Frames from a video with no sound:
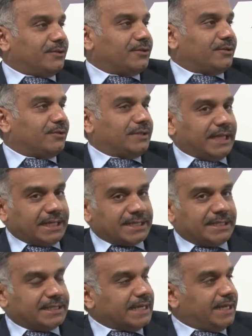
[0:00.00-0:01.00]
So that's
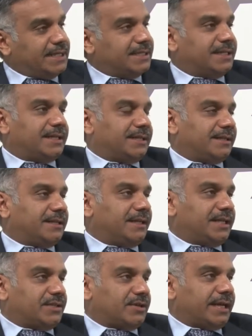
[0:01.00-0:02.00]
the challenge the
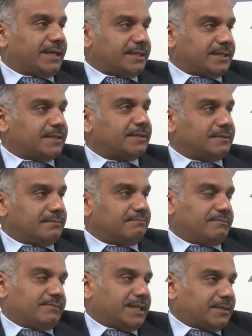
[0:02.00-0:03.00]
industry has.
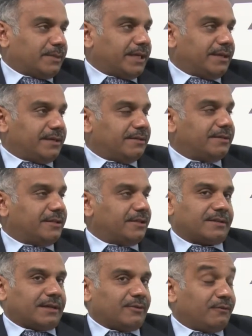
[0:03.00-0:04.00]
That's
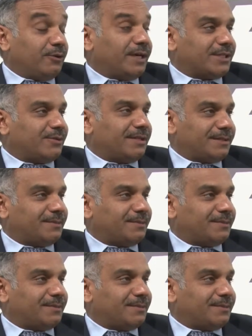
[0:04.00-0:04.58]
our view actually.